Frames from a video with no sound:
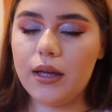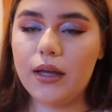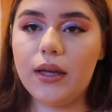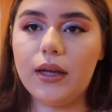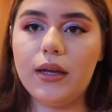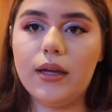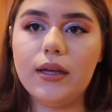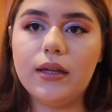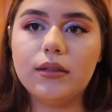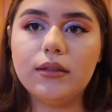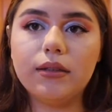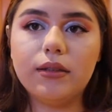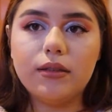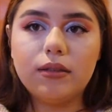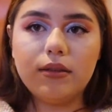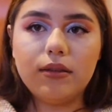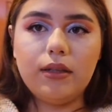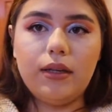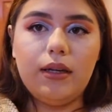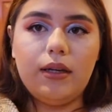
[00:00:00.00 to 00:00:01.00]
And
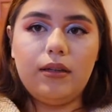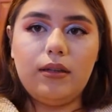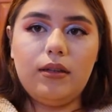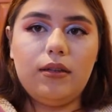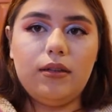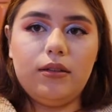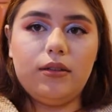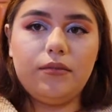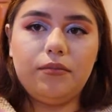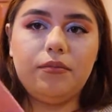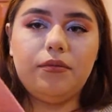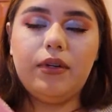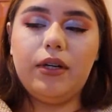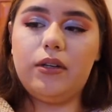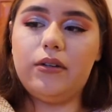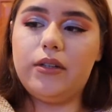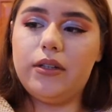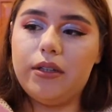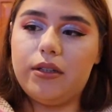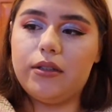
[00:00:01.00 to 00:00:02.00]
yeah, they're
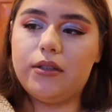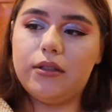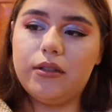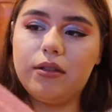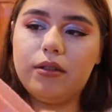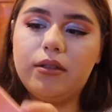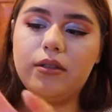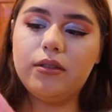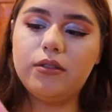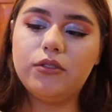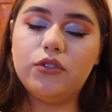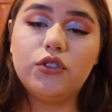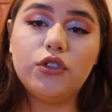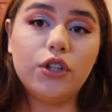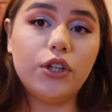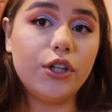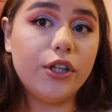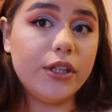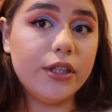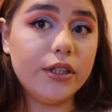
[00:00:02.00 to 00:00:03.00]
very
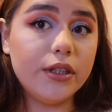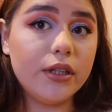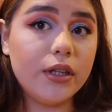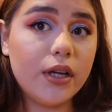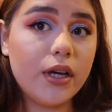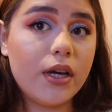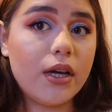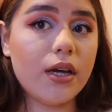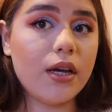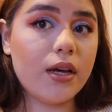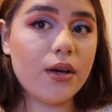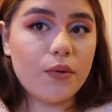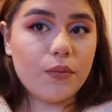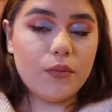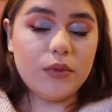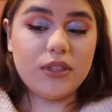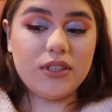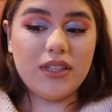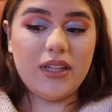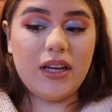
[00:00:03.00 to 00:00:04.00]
sturdy,
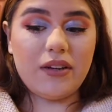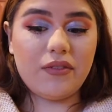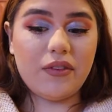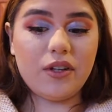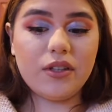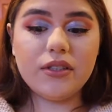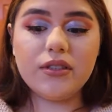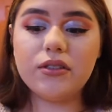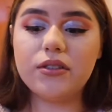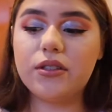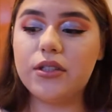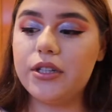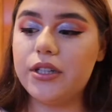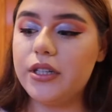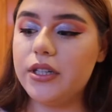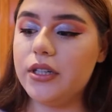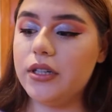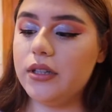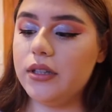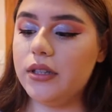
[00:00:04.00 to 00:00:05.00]
which I like, very
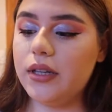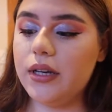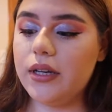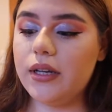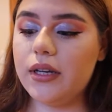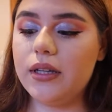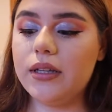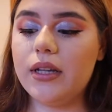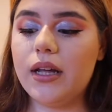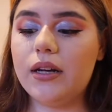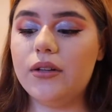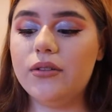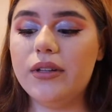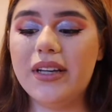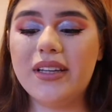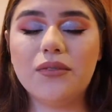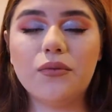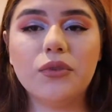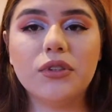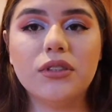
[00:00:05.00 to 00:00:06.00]
sturdy. And I don't
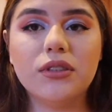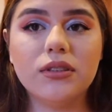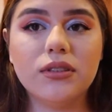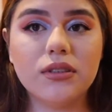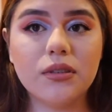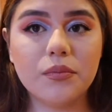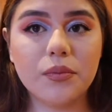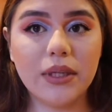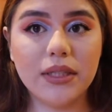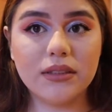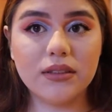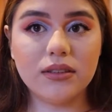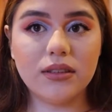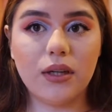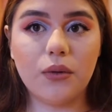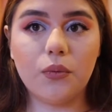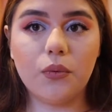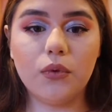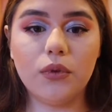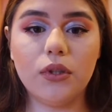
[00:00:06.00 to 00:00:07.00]
like resistant bands
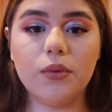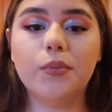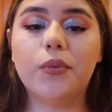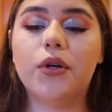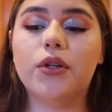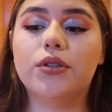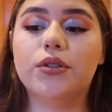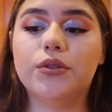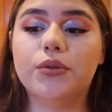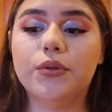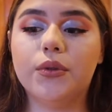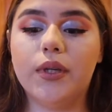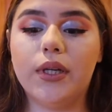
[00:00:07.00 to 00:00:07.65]
that roll up on you